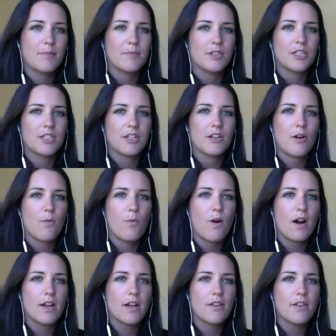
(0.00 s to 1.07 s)
Just gonna
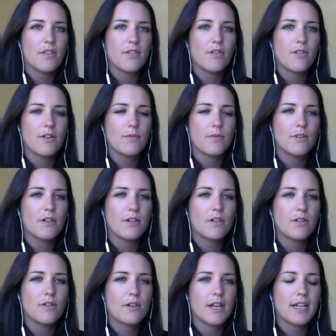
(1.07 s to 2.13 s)
walk you through it real
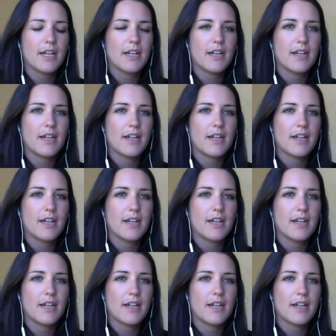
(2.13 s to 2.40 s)
quick